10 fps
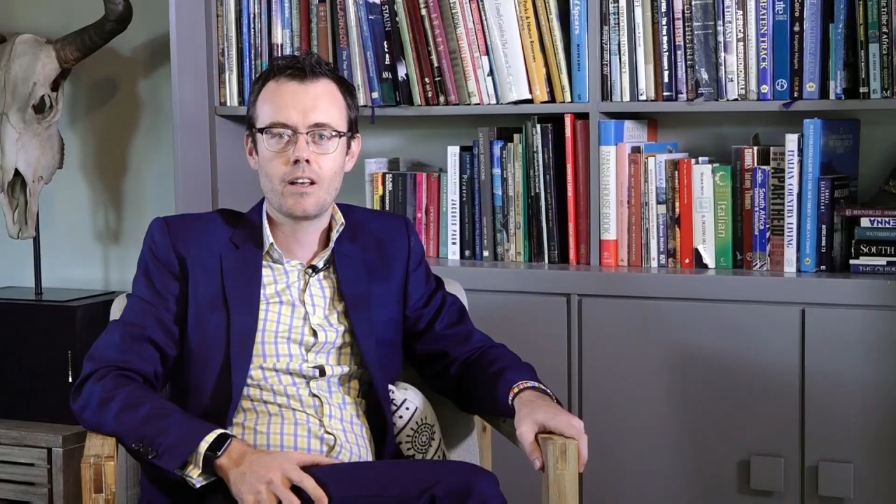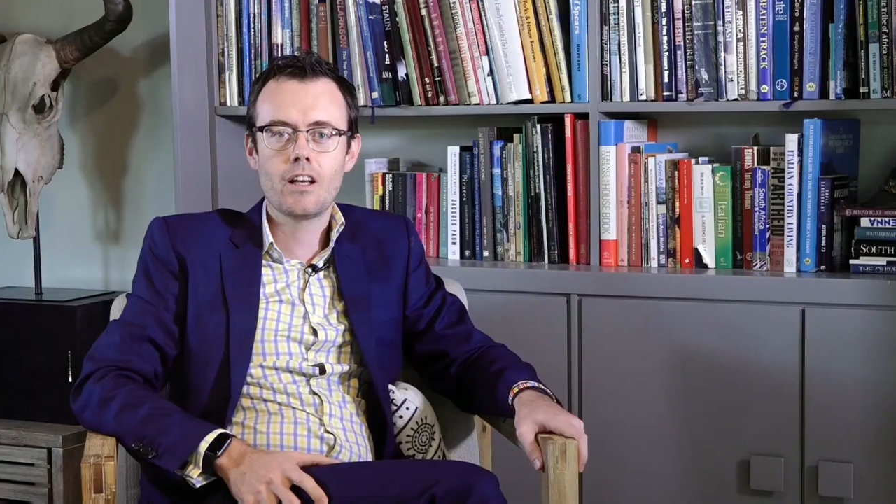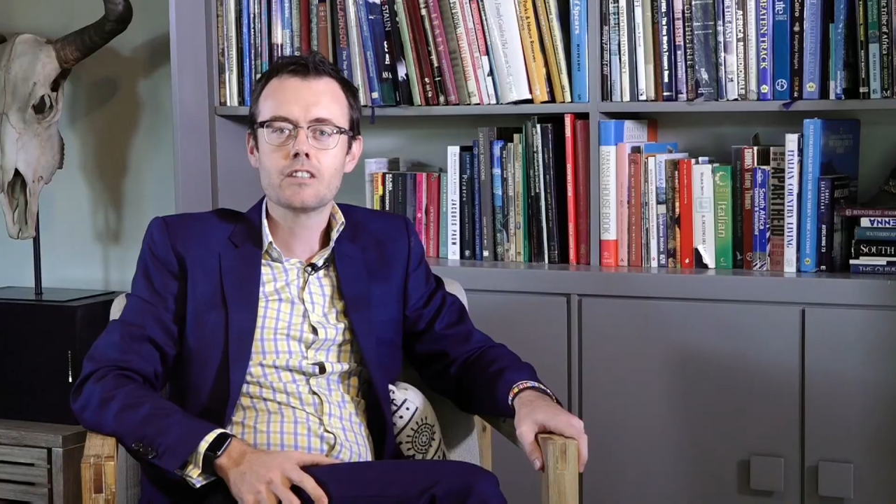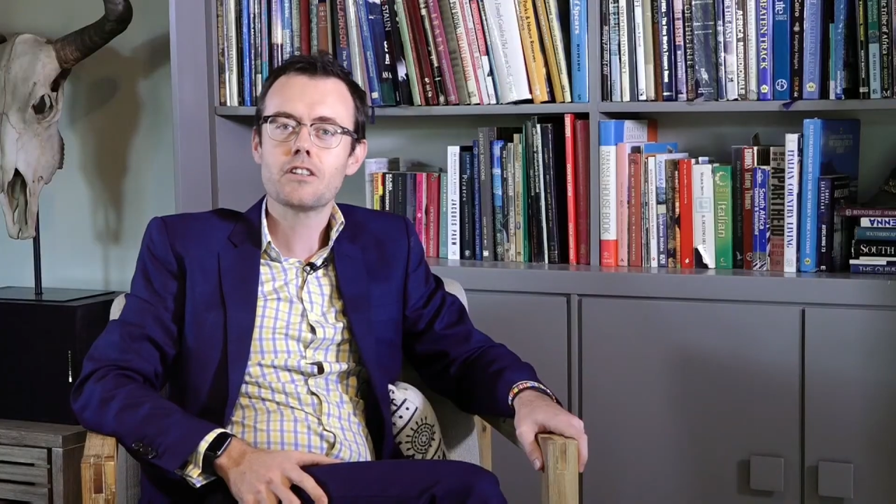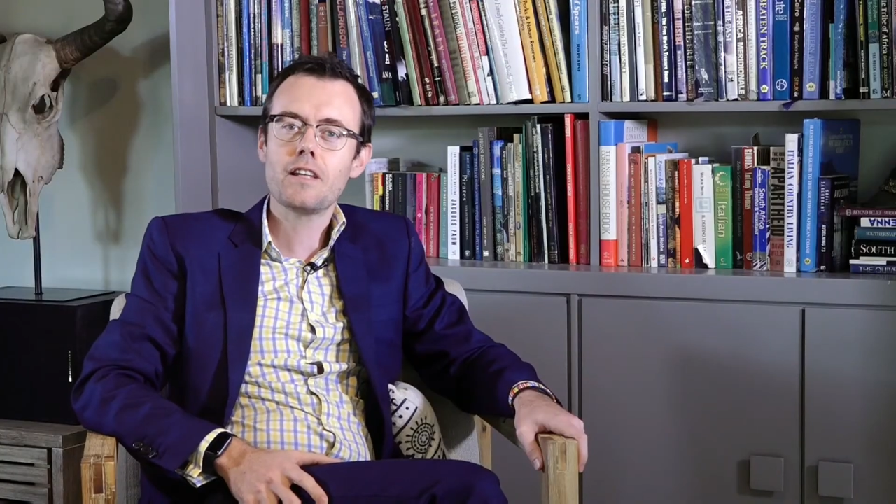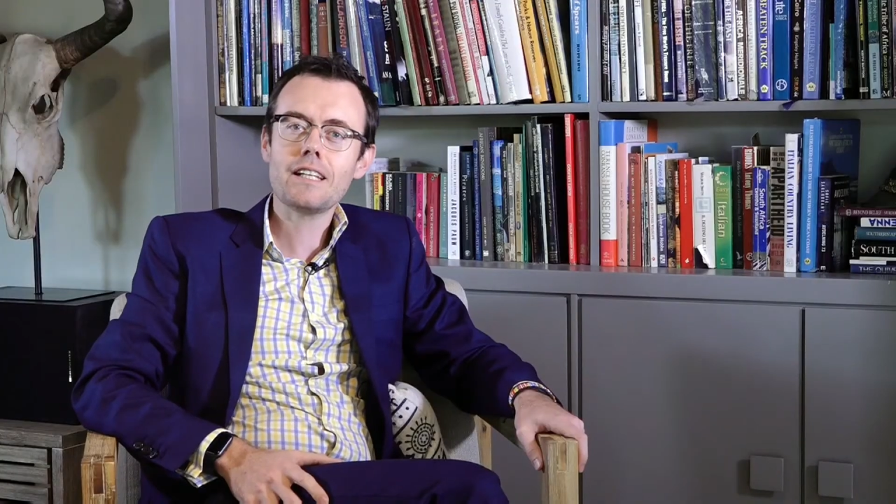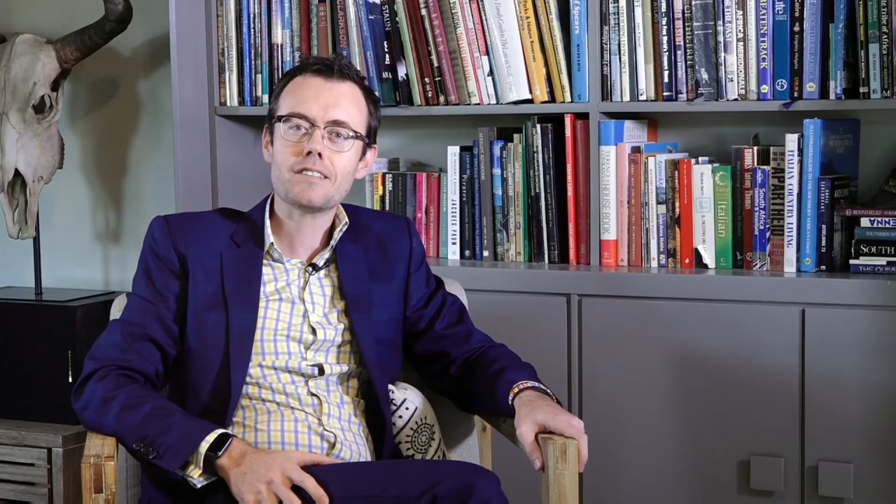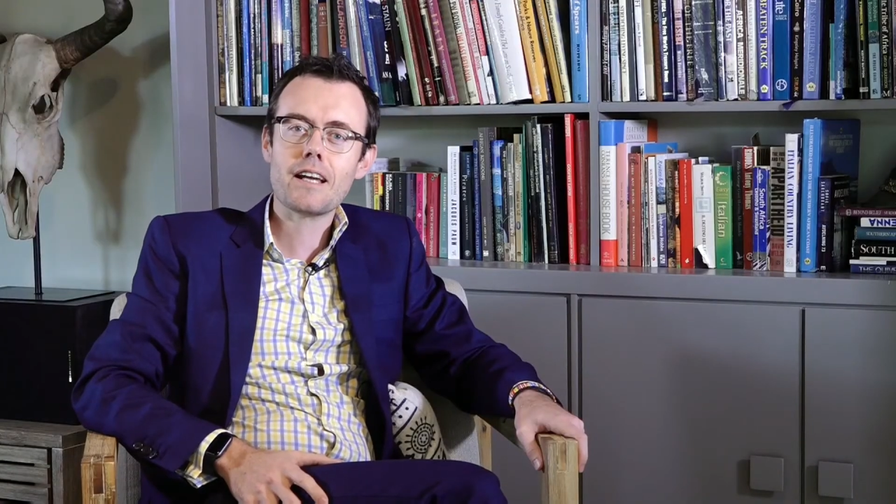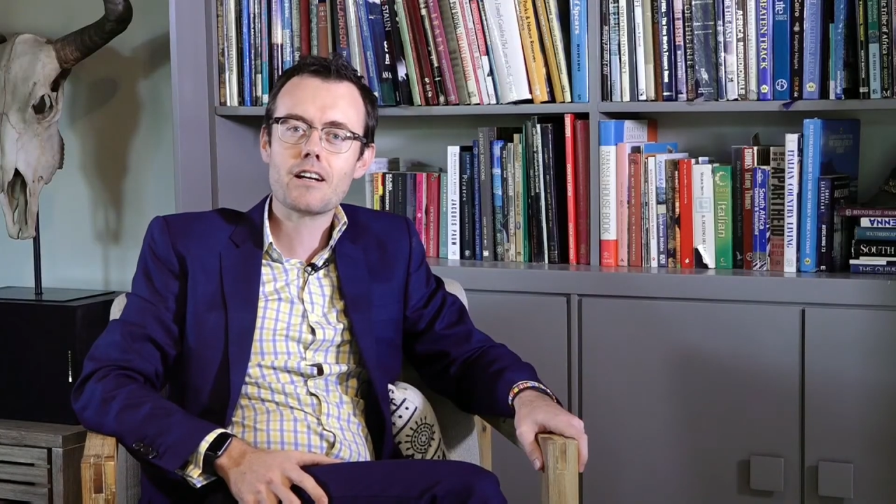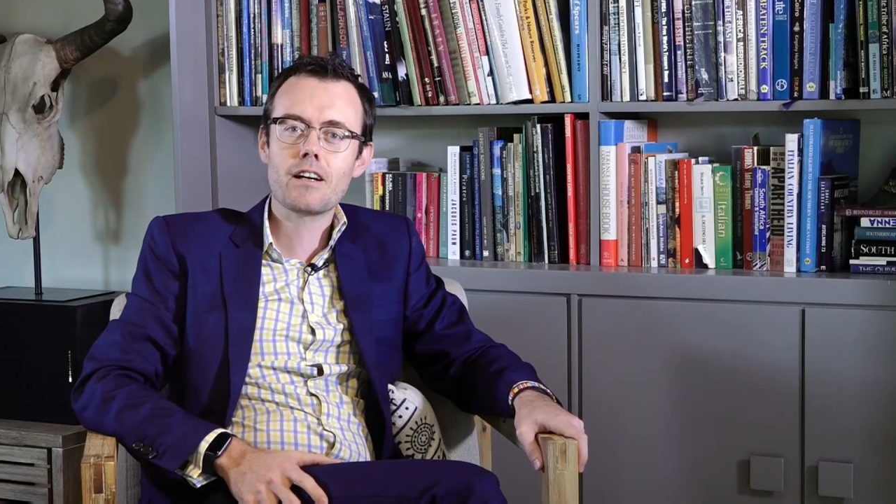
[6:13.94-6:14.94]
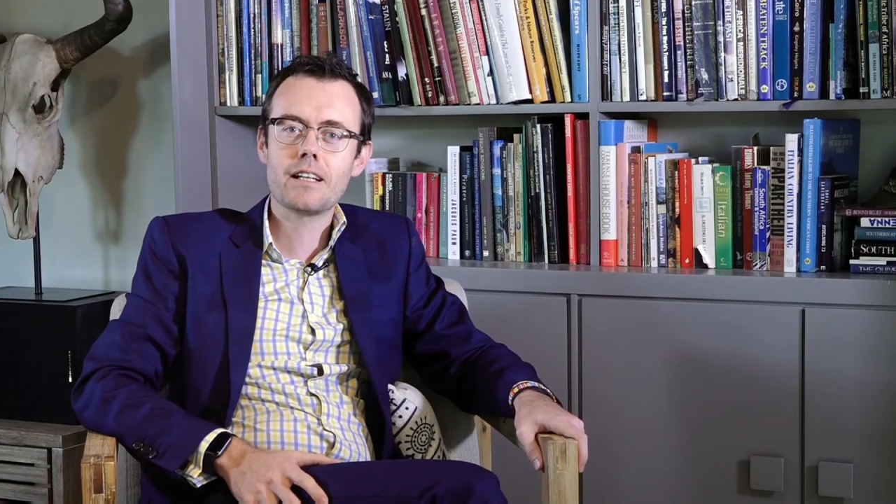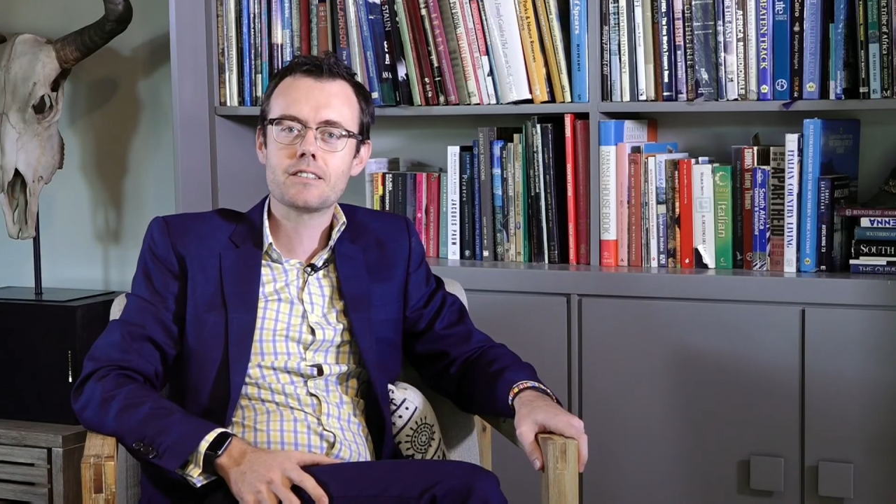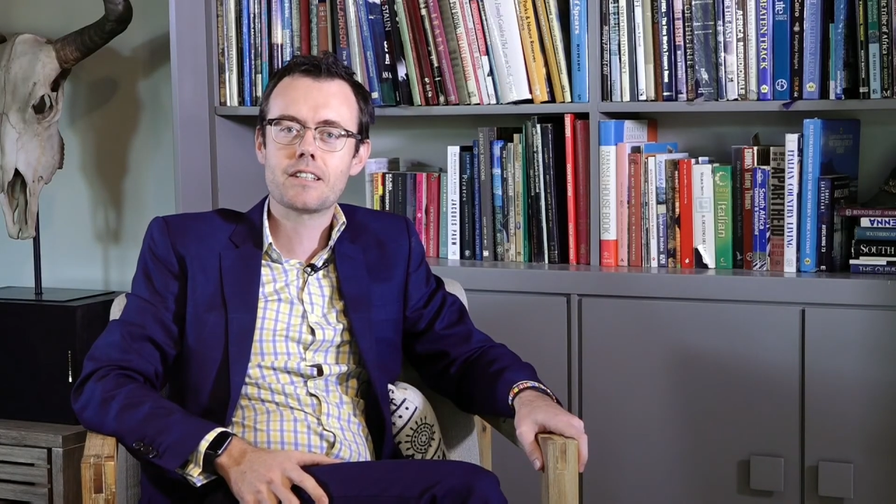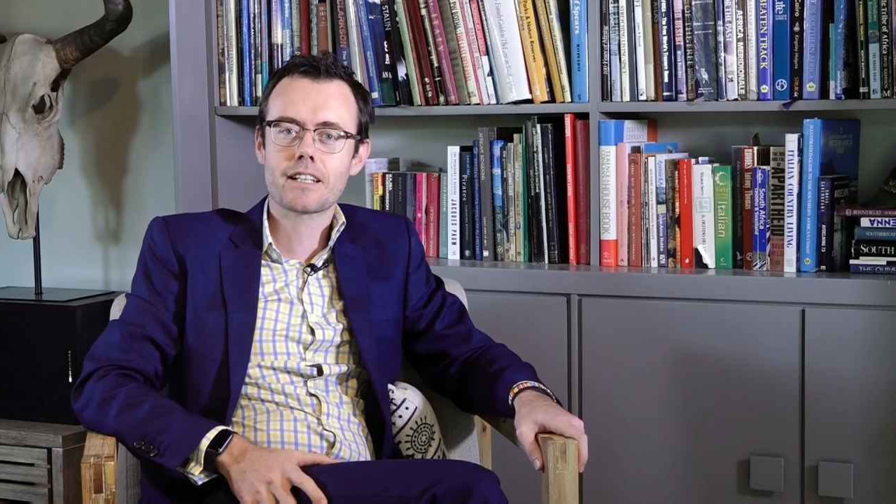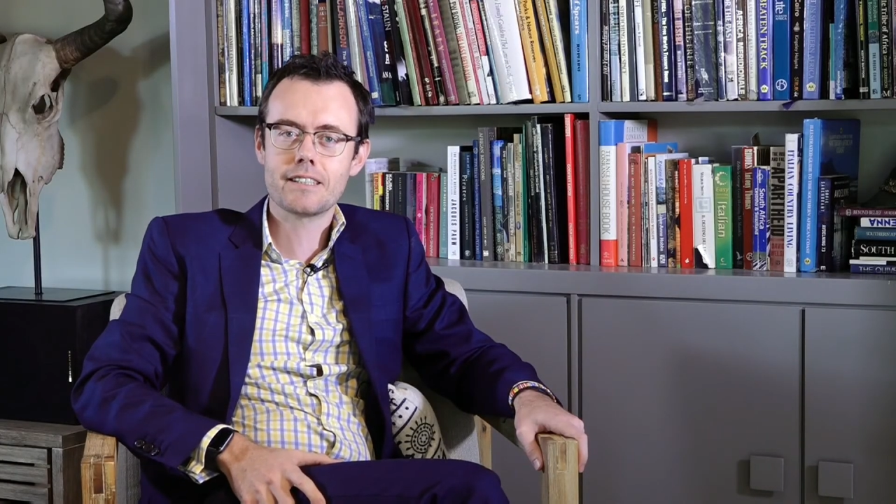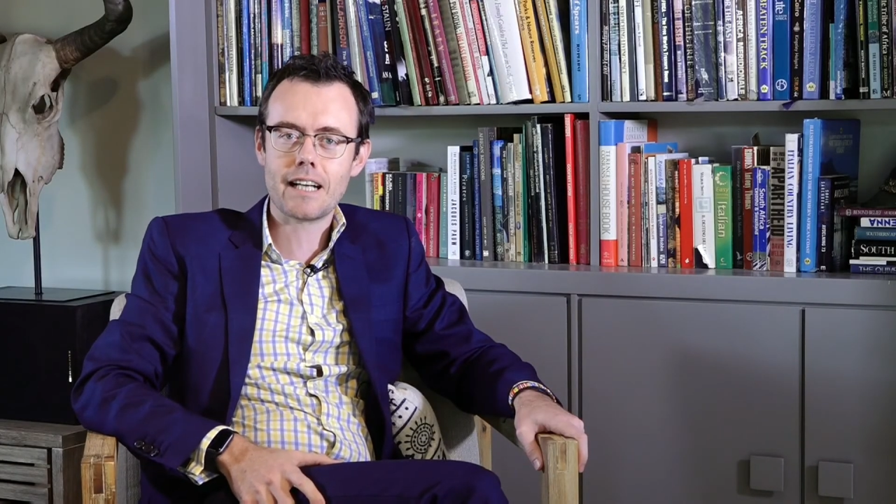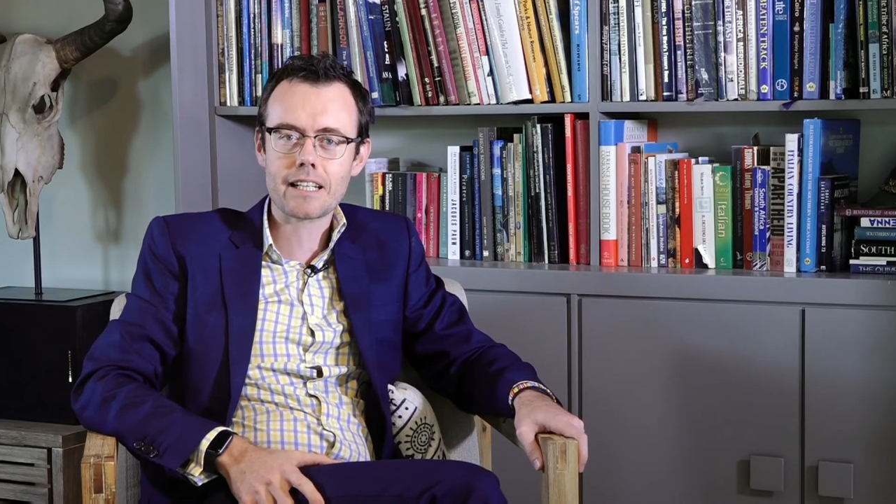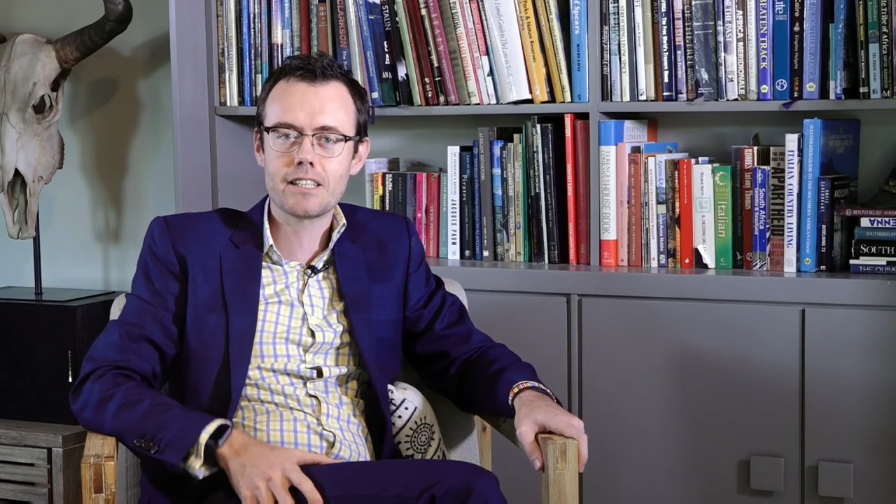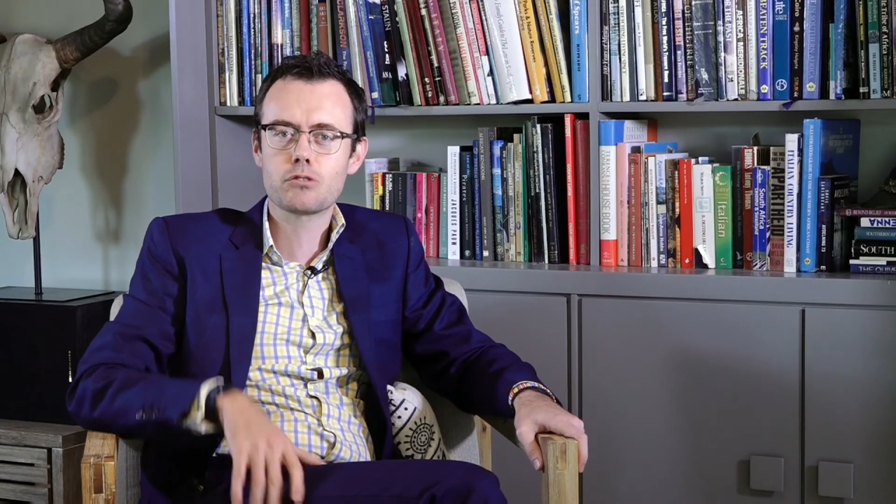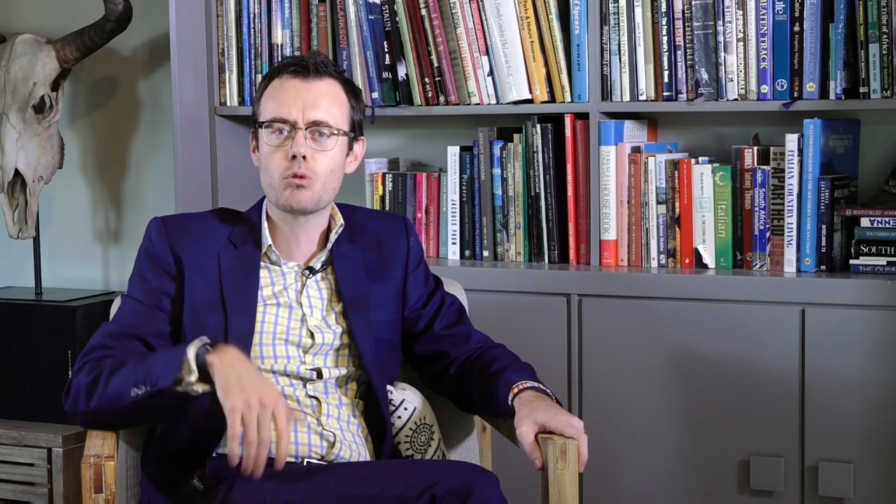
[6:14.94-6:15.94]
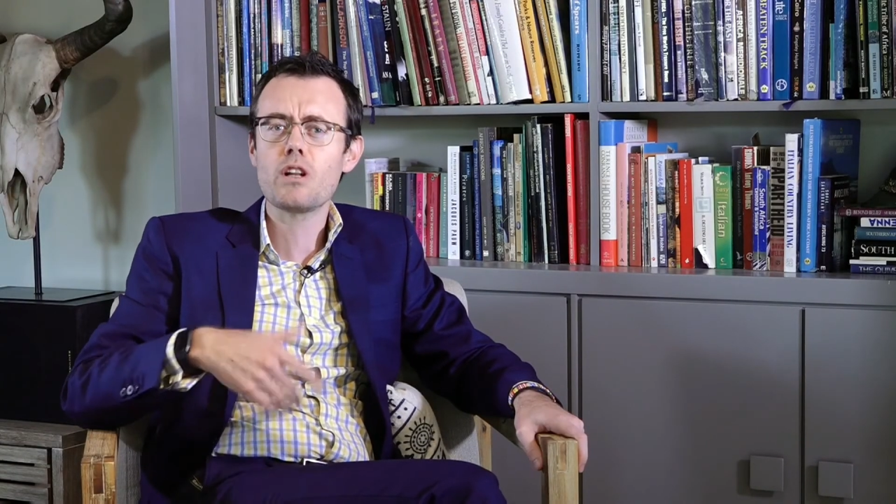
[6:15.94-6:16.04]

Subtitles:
So these are areas that conductors will